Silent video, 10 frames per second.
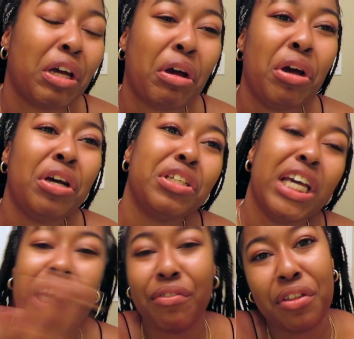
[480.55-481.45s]
like
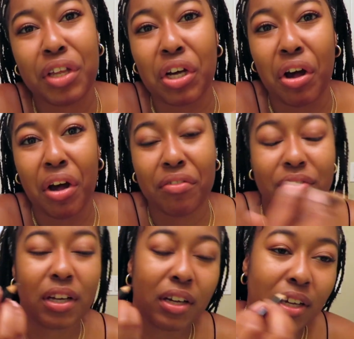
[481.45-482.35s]
take everything off.
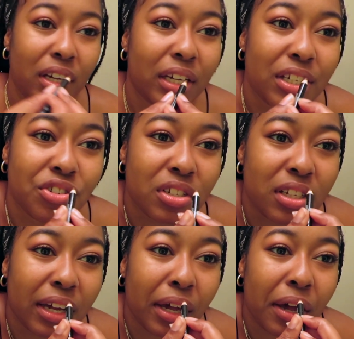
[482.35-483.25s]
It's just
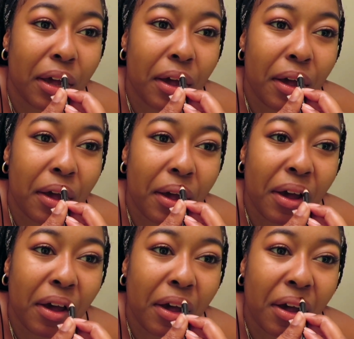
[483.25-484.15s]
like
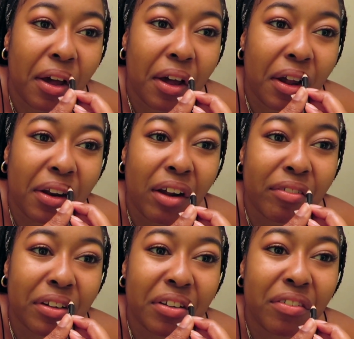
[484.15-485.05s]
time
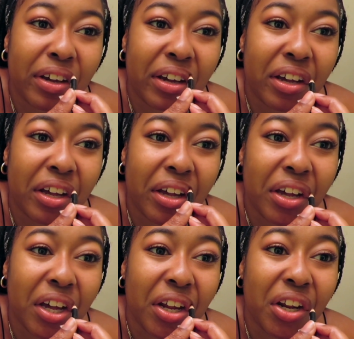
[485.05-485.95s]
consuming
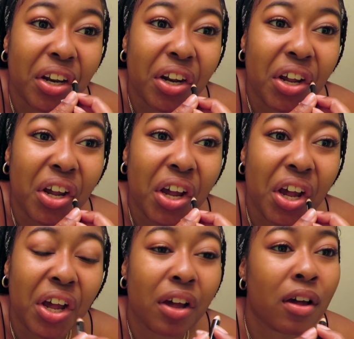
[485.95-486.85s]
and
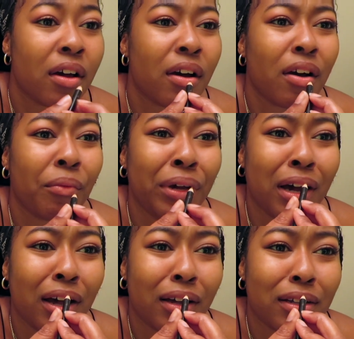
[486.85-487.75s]
we
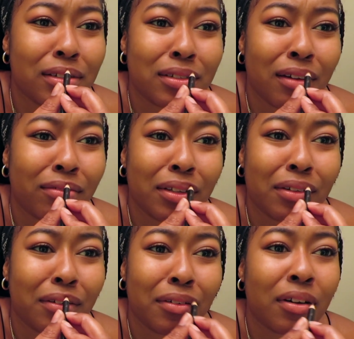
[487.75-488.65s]
got stuff to
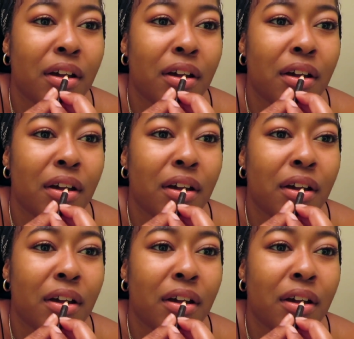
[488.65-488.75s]
do.